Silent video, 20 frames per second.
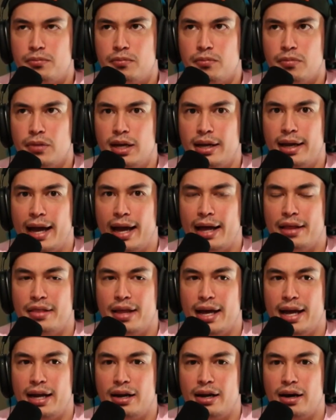And
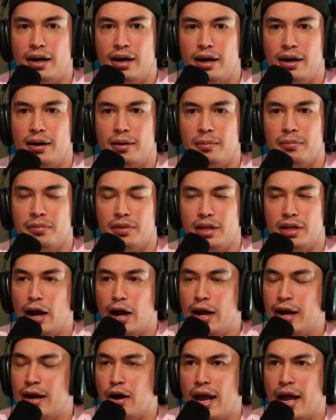then
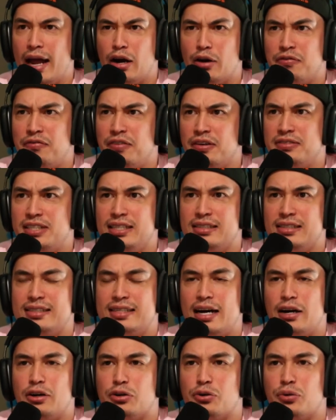AR-15
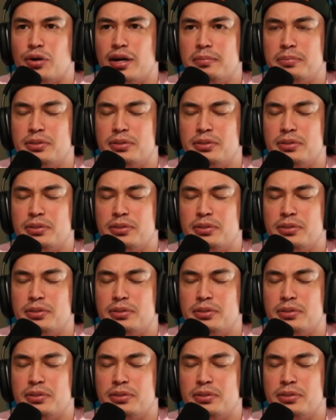style grips,